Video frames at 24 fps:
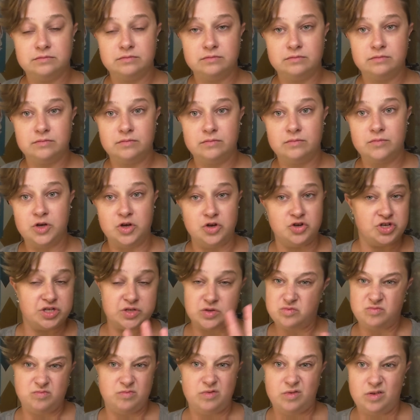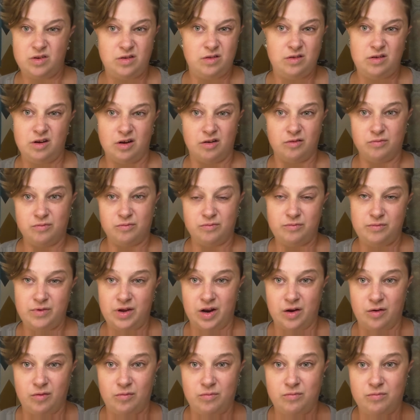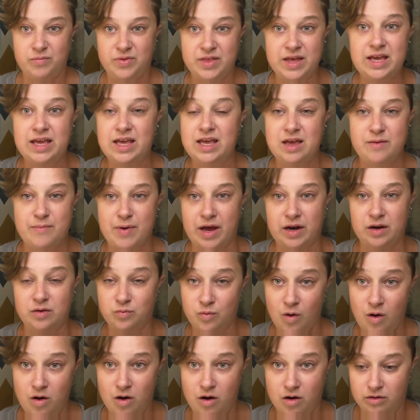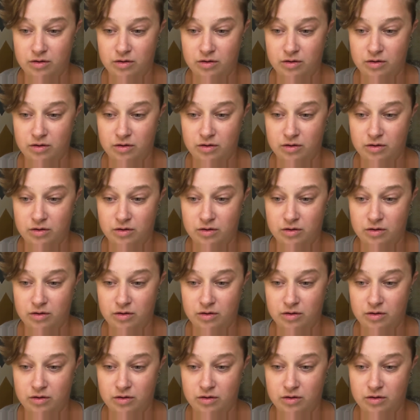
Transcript: You're thinking about it wrong.